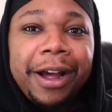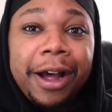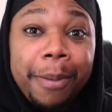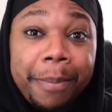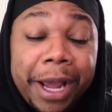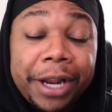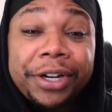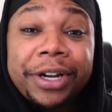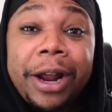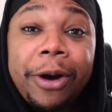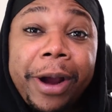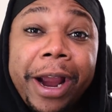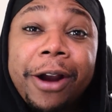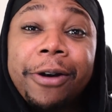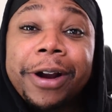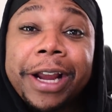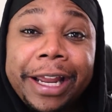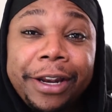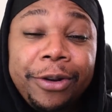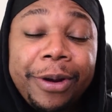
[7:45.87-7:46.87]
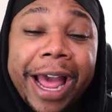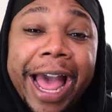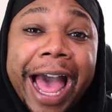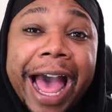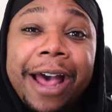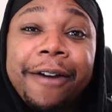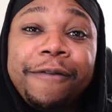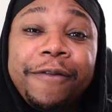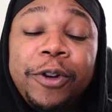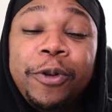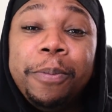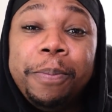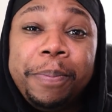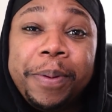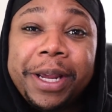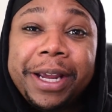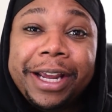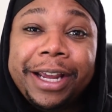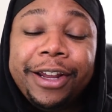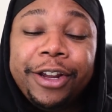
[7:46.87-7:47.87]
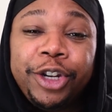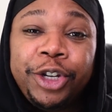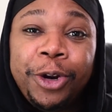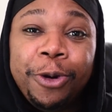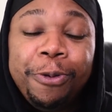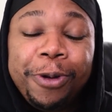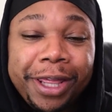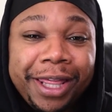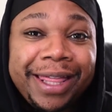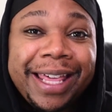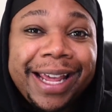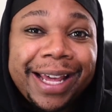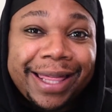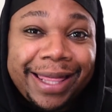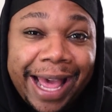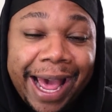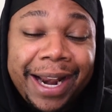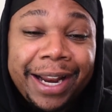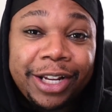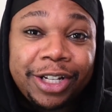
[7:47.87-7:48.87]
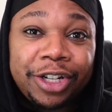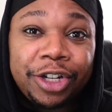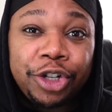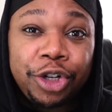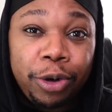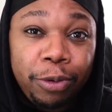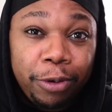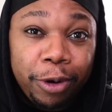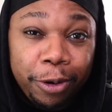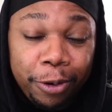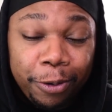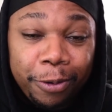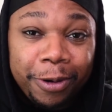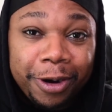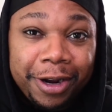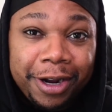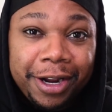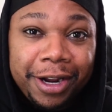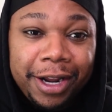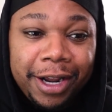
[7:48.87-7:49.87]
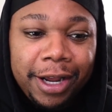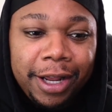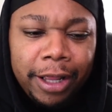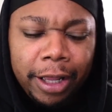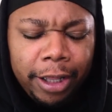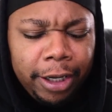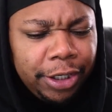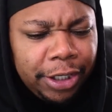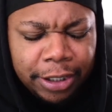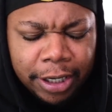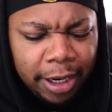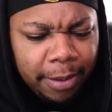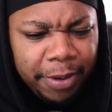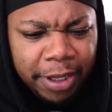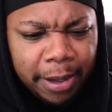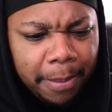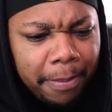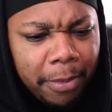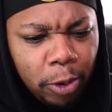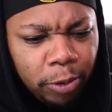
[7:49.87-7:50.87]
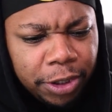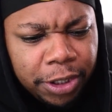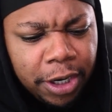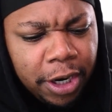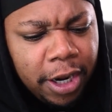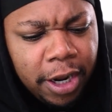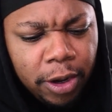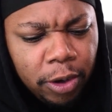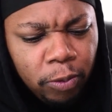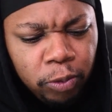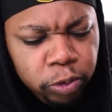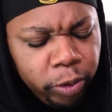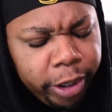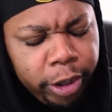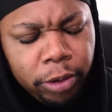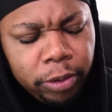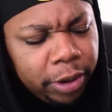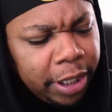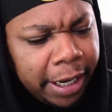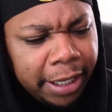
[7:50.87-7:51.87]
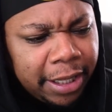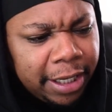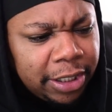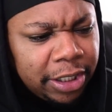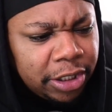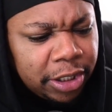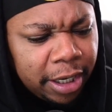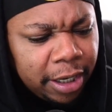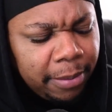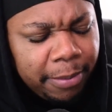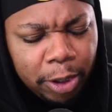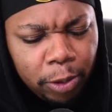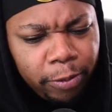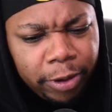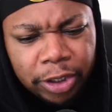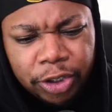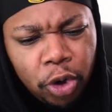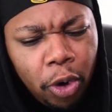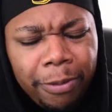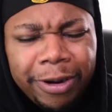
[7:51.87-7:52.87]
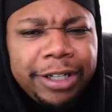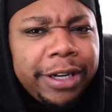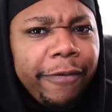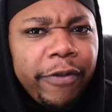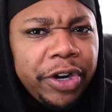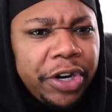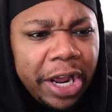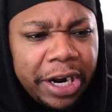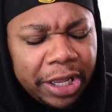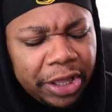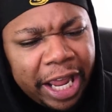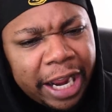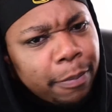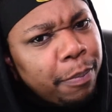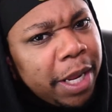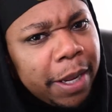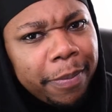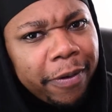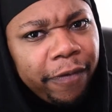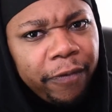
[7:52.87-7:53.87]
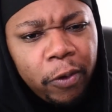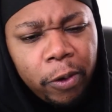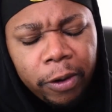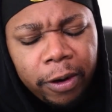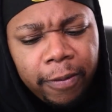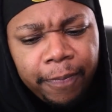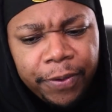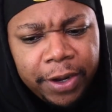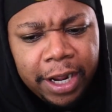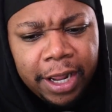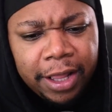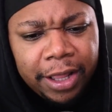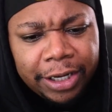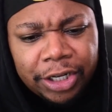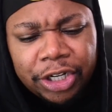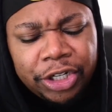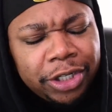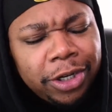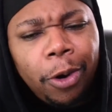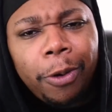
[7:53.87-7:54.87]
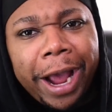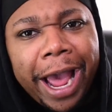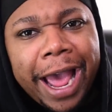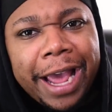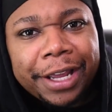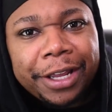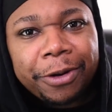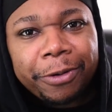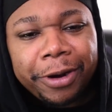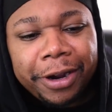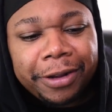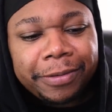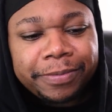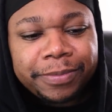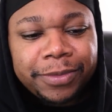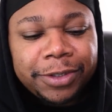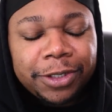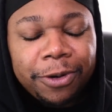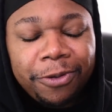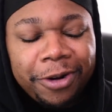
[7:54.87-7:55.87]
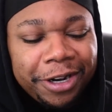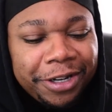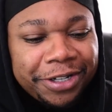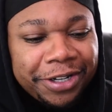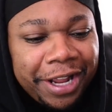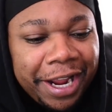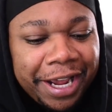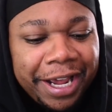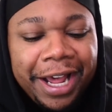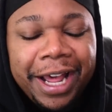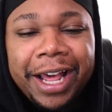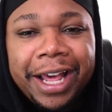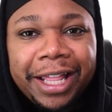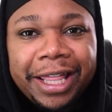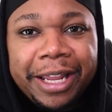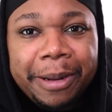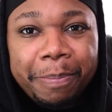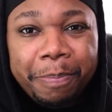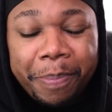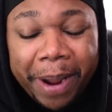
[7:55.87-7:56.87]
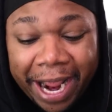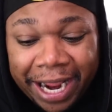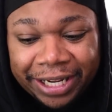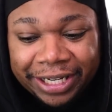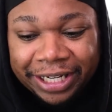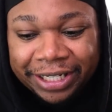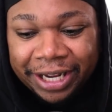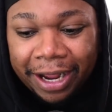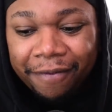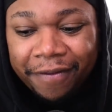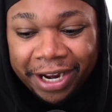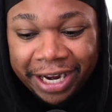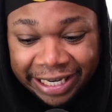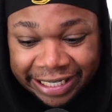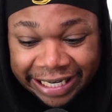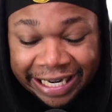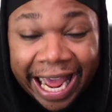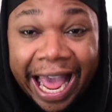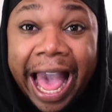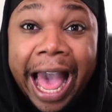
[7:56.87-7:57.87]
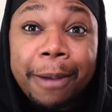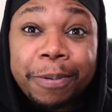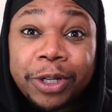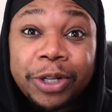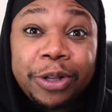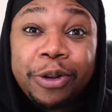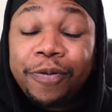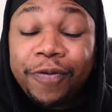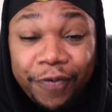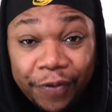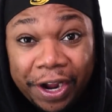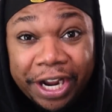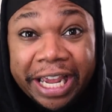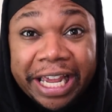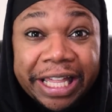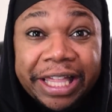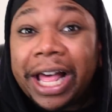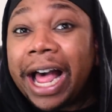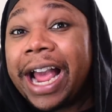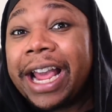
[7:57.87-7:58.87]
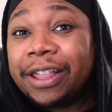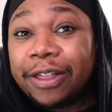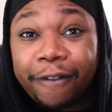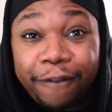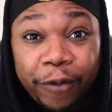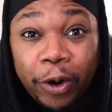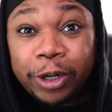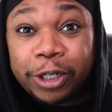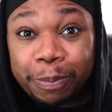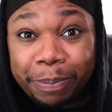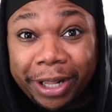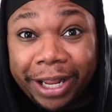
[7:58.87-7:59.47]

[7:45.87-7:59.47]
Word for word: Imagine how arrogant you have to be to think that is true this is going to be the most real, like, this is going to be the realest. No one's ever done it like me before. This is so accurate when it's like the basis of it is an absolute fucking lie in the first